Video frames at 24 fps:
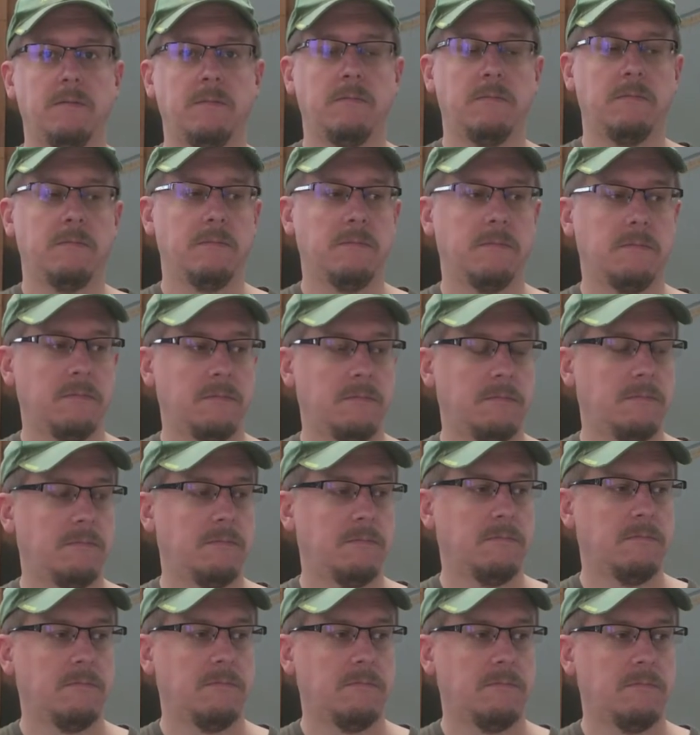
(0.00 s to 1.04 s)

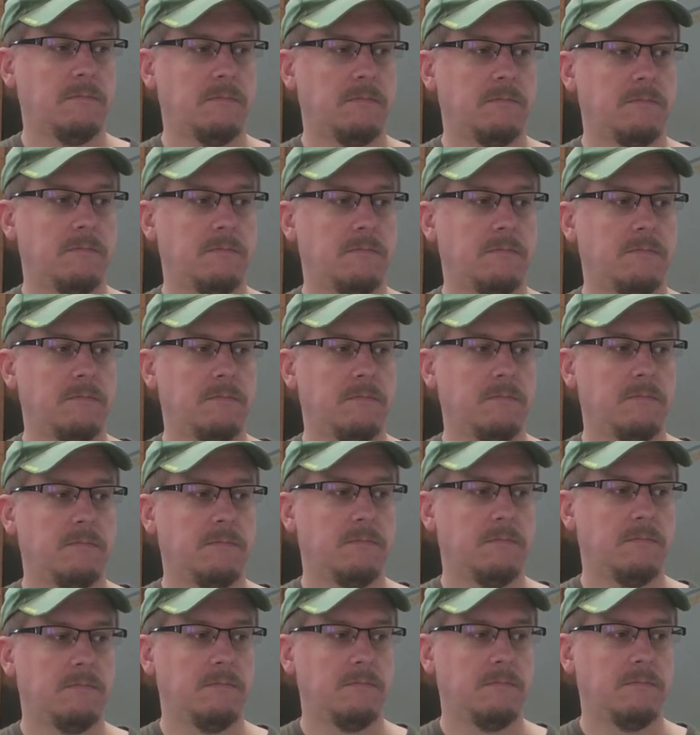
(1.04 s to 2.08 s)

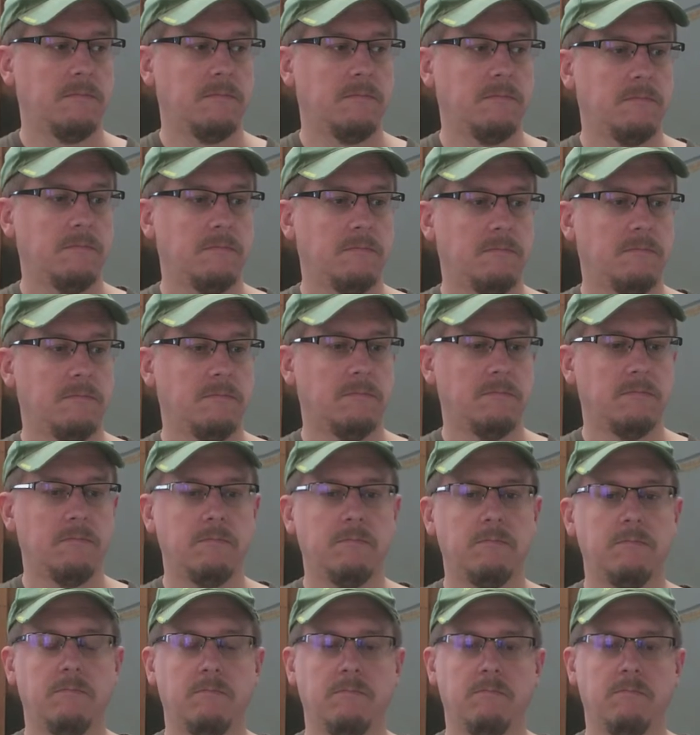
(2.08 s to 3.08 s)
Nobody speaks.